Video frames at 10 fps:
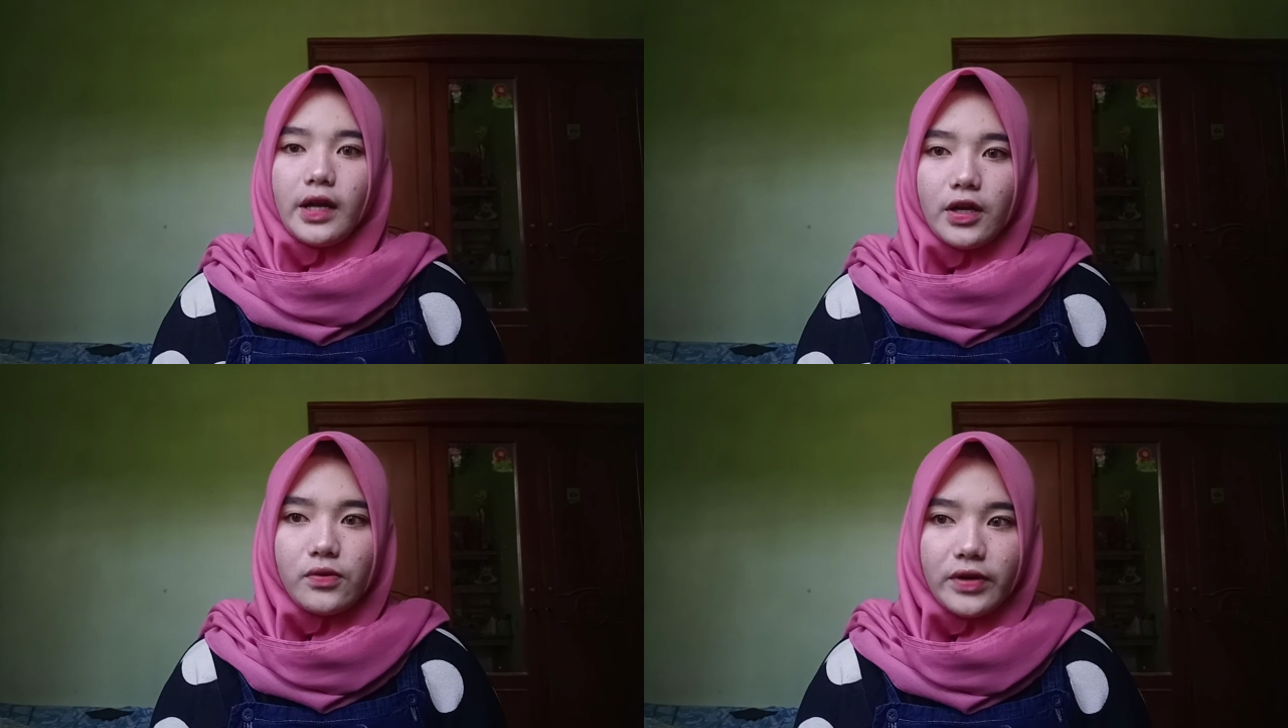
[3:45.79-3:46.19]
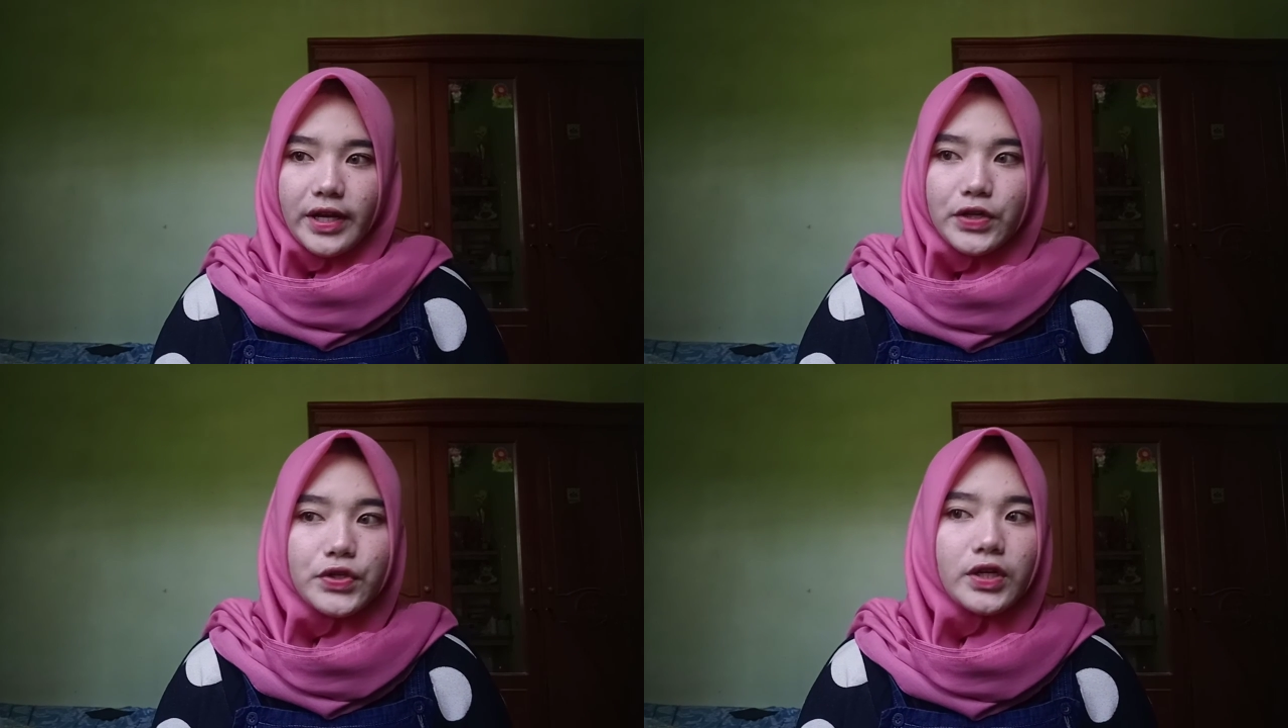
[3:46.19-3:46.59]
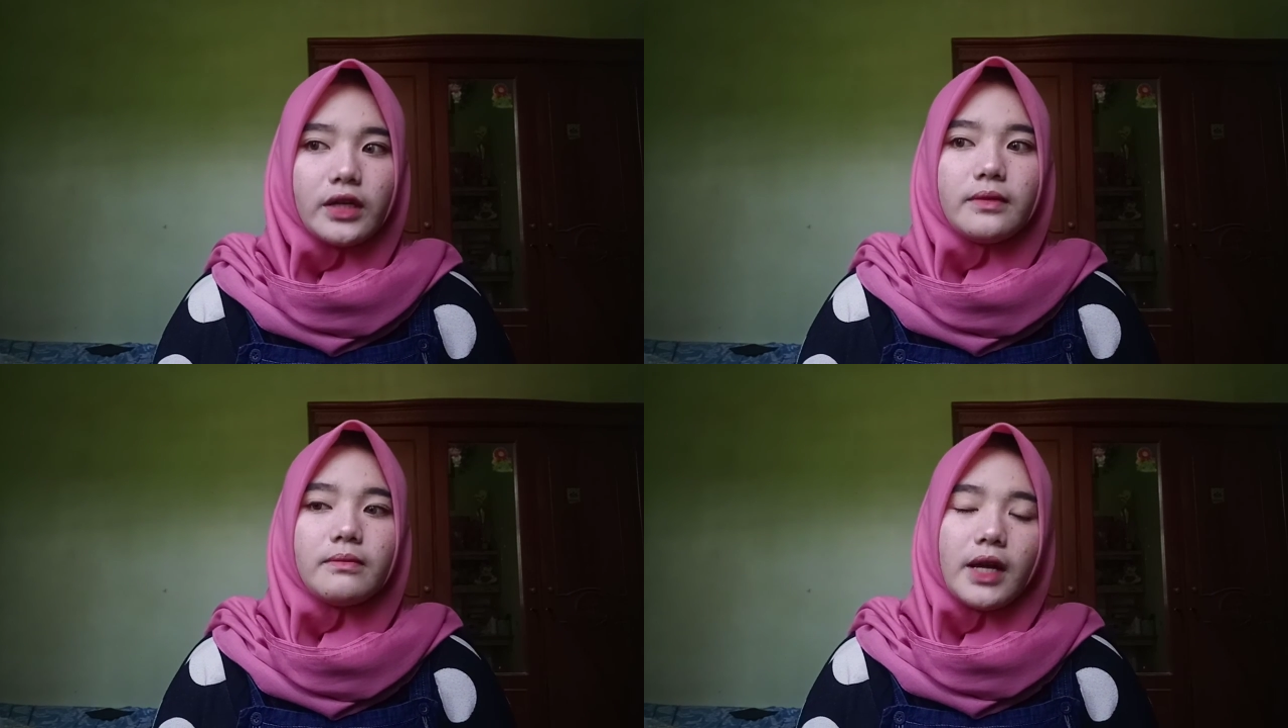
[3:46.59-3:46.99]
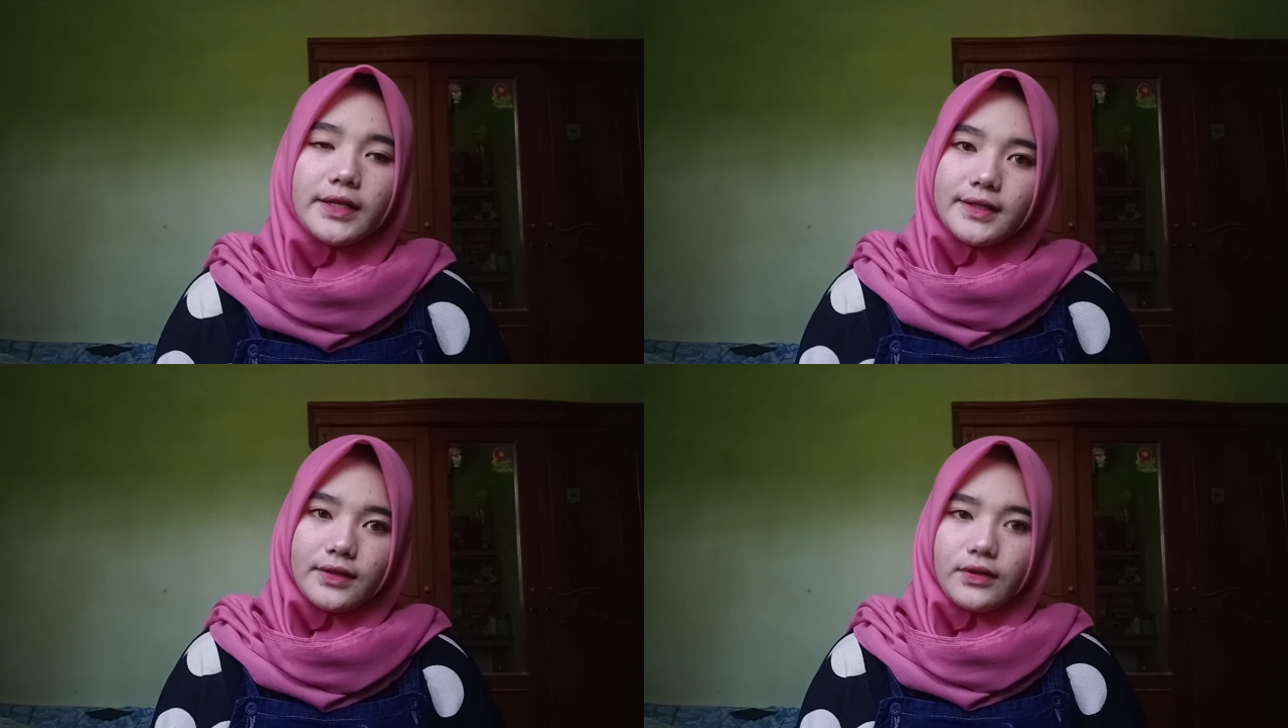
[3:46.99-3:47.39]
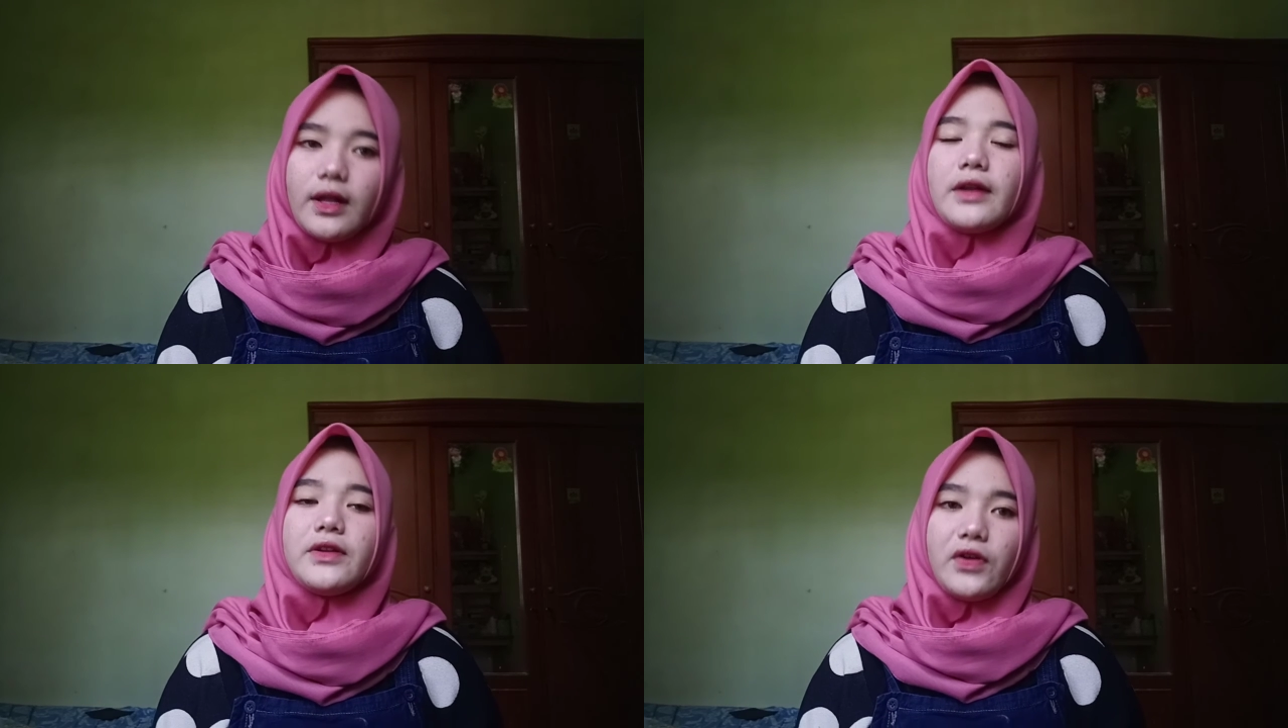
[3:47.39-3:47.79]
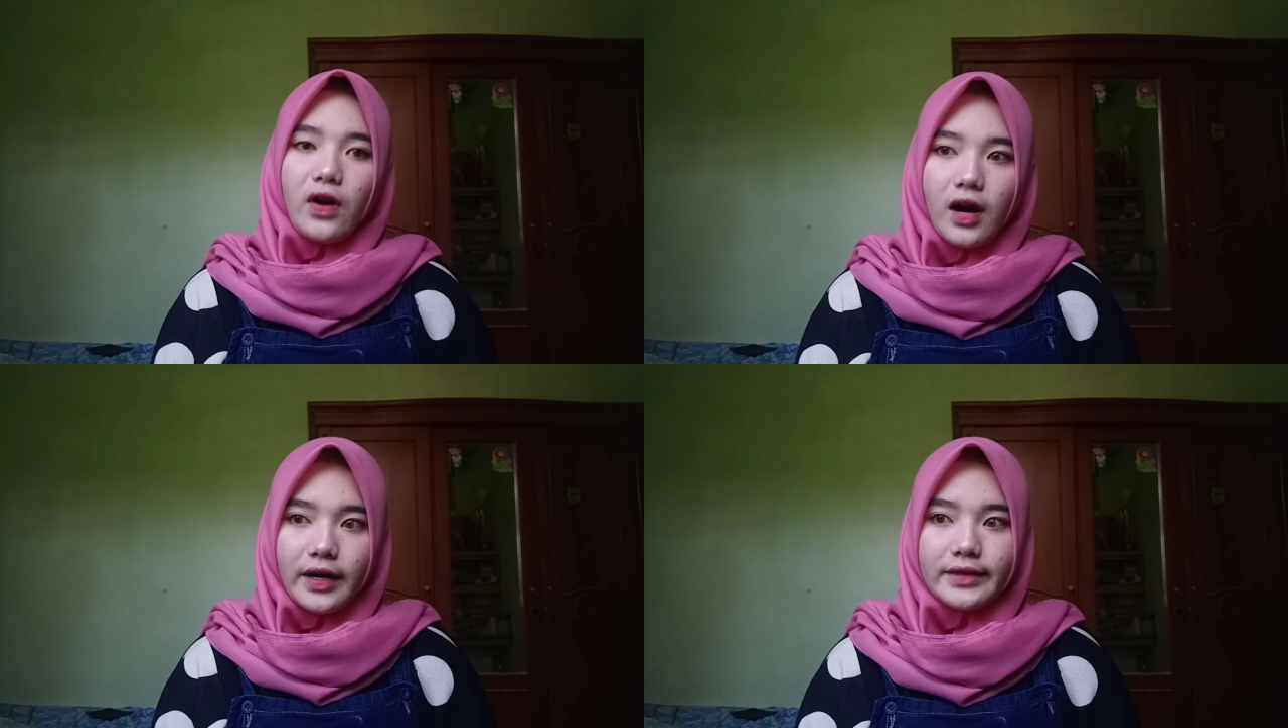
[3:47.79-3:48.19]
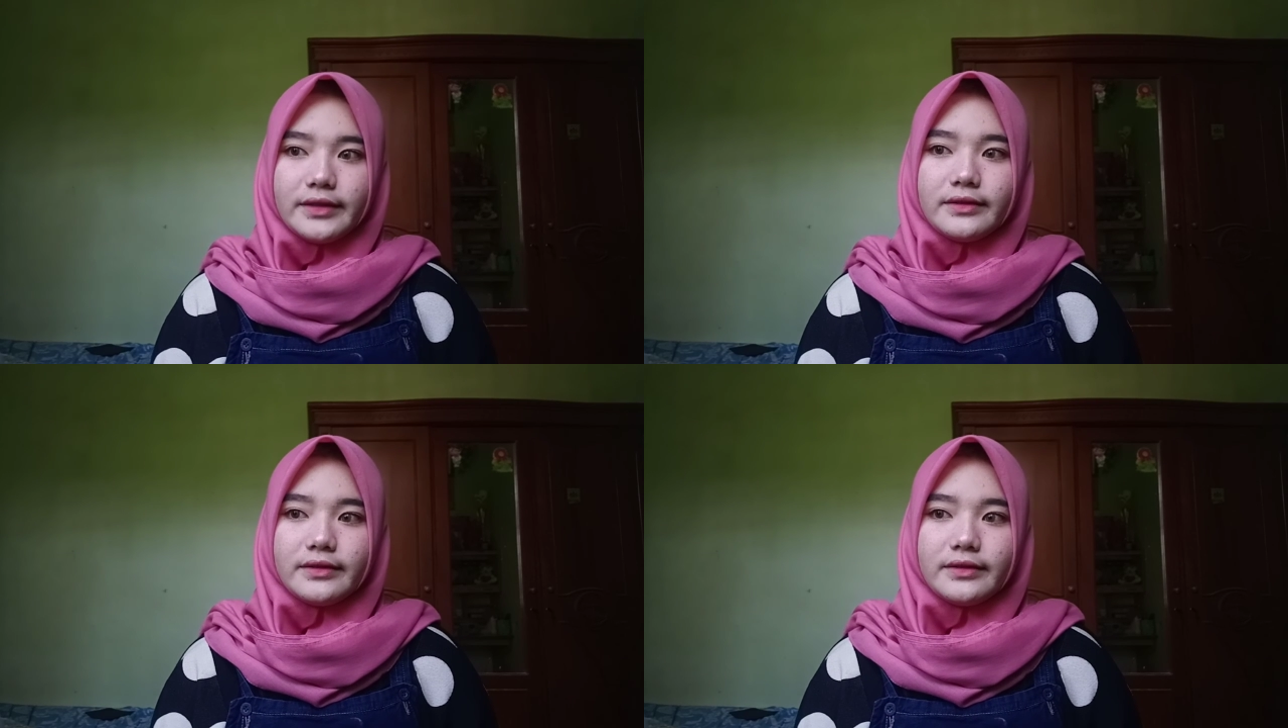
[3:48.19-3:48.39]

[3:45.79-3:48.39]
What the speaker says: education by studying hard.